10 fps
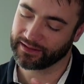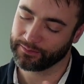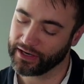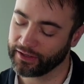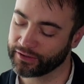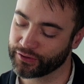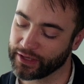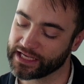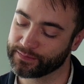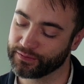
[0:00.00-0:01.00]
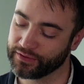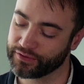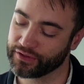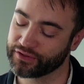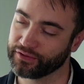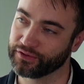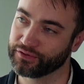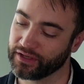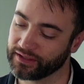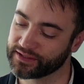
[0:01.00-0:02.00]
compare and contrast between traditional
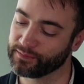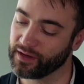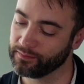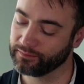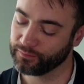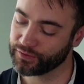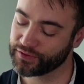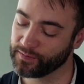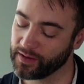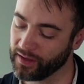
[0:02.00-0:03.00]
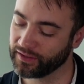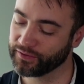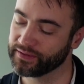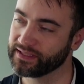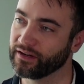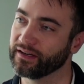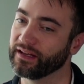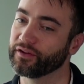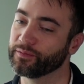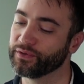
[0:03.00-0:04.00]
drugs, which are small molecules, and
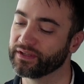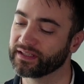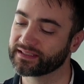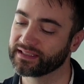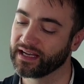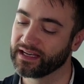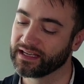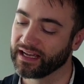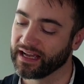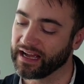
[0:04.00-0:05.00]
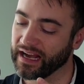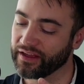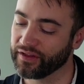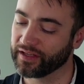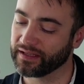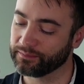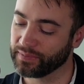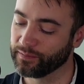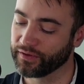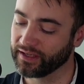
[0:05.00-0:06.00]
RNA therapeutics, I think
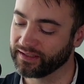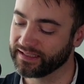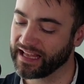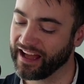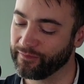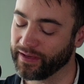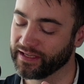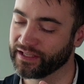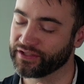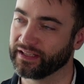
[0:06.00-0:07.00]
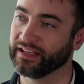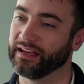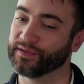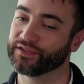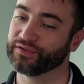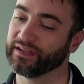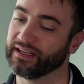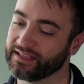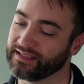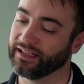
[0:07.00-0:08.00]
people that at least have paid attention in
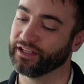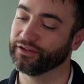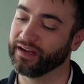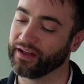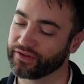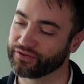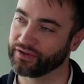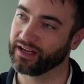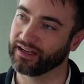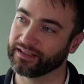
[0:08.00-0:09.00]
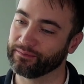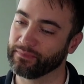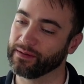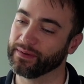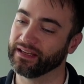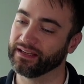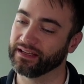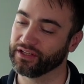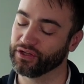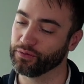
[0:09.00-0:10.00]
chemistry, it's like you've got the drug,
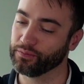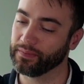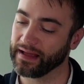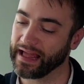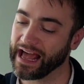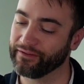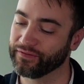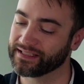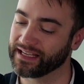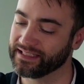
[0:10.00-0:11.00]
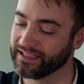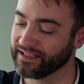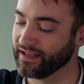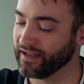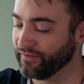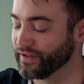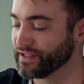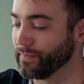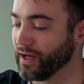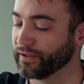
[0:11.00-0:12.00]
maybe you have this idea of
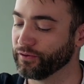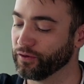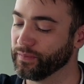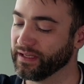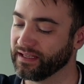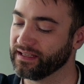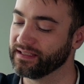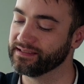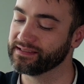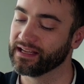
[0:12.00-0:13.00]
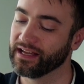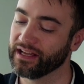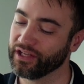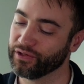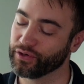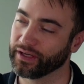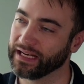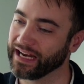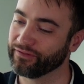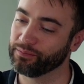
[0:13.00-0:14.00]
this molecule because you took it
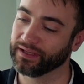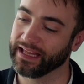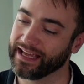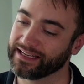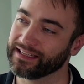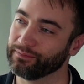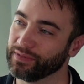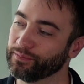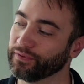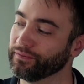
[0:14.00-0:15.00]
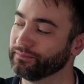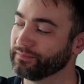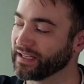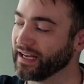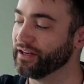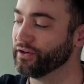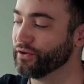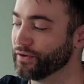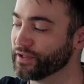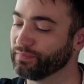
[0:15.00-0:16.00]
out of a plant that people kind of
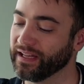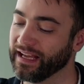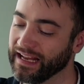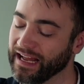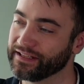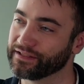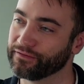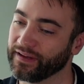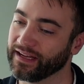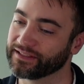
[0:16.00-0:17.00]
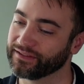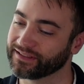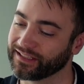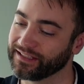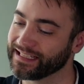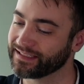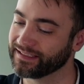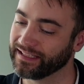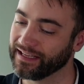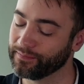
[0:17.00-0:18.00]
knew this plant had this effect. So like the classic
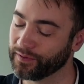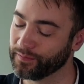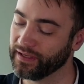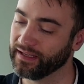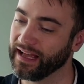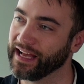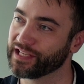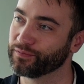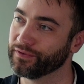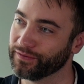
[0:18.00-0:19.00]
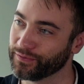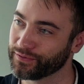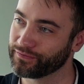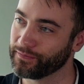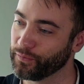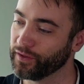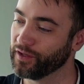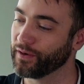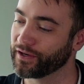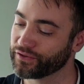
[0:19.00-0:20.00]
example being aspirin, which was from the
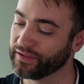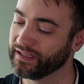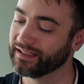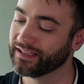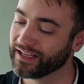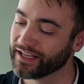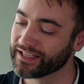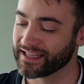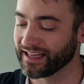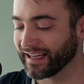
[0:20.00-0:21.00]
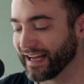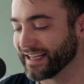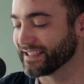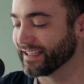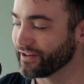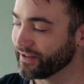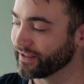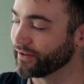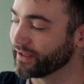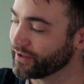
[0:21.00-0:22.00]
willow bark tree. So they like isolate it. They're
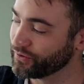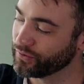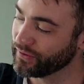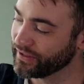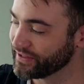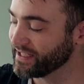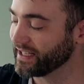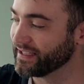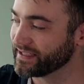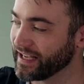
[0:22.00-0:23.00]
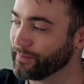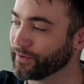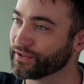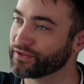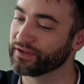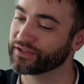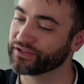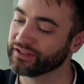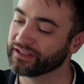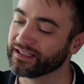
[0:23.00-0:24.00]
like, okay, cool. Here's like this chemical
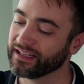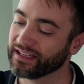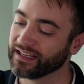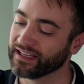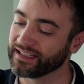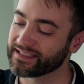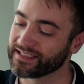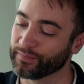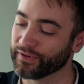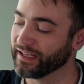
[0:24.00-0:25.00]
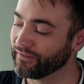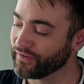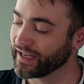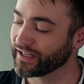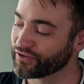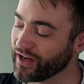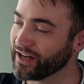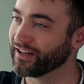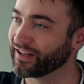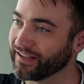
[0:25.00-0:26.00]
structure. It's simple enough that I can draw
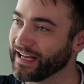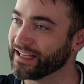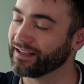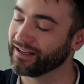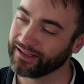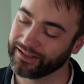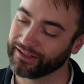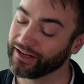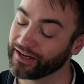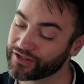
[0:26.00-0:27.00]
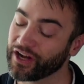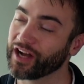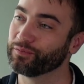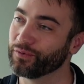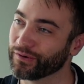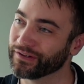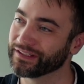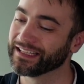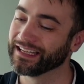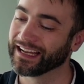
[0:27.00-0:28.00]
it on a on a
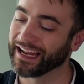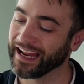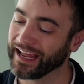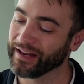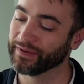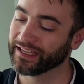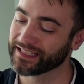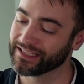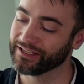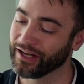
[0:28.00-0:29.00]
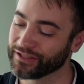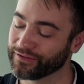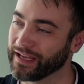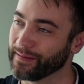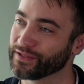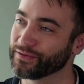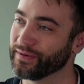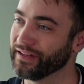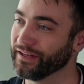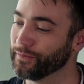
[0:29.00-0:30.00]
chalkboard. And because of the knowledge of
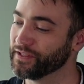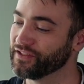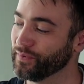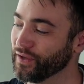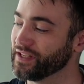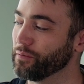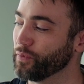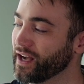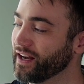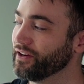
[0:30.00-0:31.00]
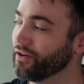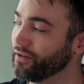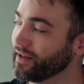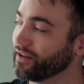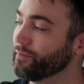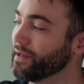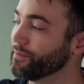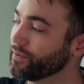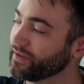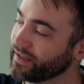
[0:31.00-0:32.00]
chemistry that humans have built up, we kind of know like, oh,
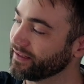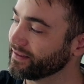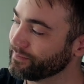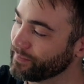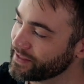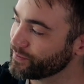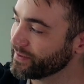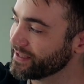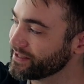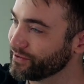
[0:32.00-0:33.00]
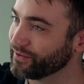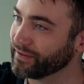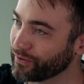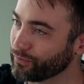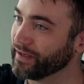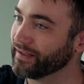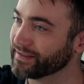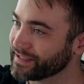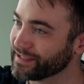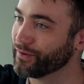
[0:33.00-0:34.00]
maybe we like mess with this little like ring
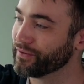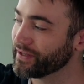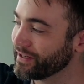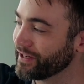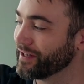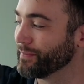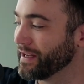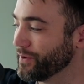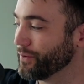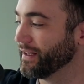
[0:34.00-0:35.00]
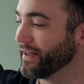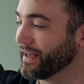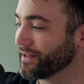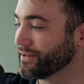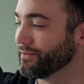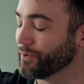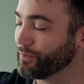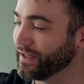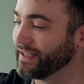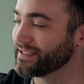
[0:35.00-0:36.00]
system over here. Maybe we like
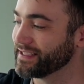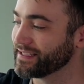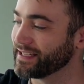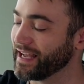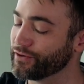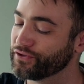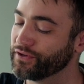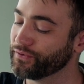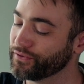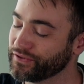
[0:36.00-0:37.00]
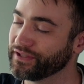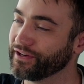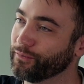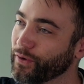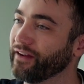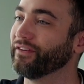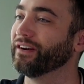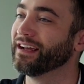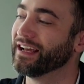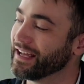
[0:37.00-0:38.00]
replace this hydrogen with a deuterium, whatever.